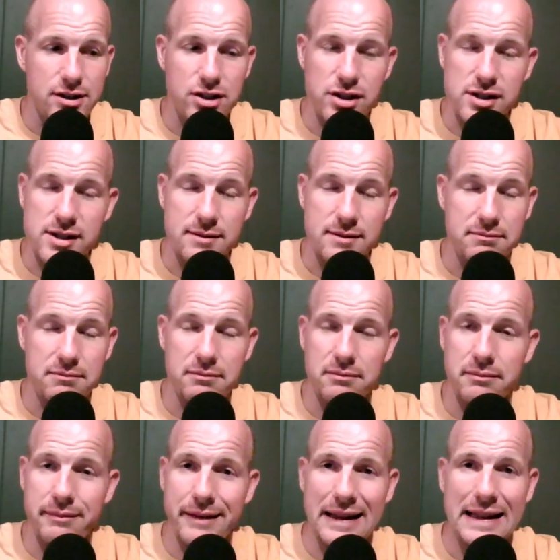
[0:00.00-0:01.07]
just
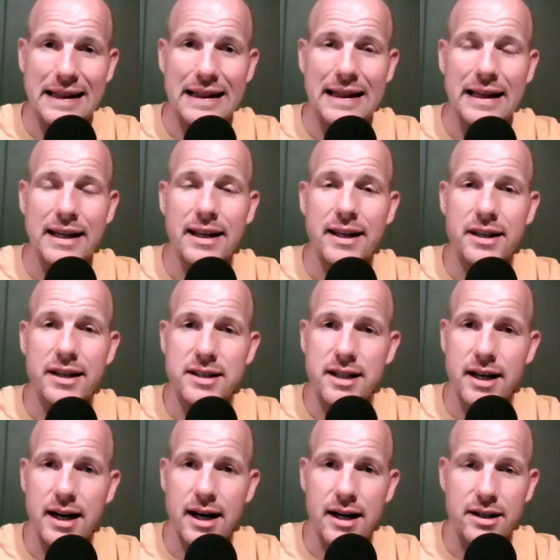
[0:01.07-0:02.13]
leaning
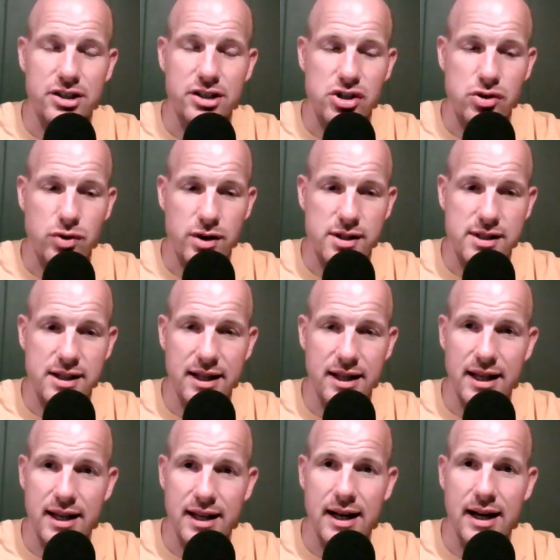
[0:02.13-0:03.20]
into God, just trusting
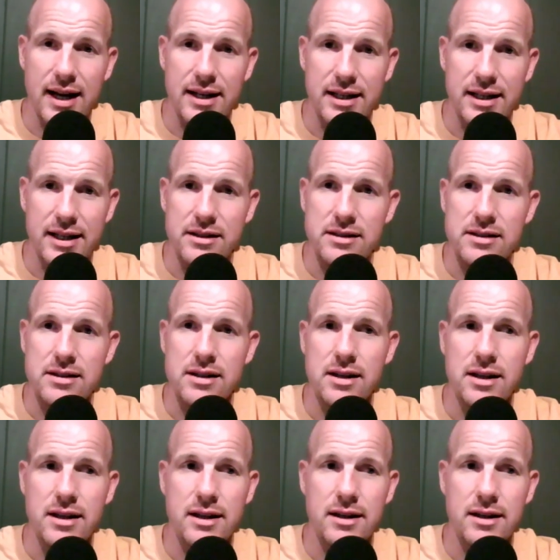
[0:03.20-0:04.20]
that God is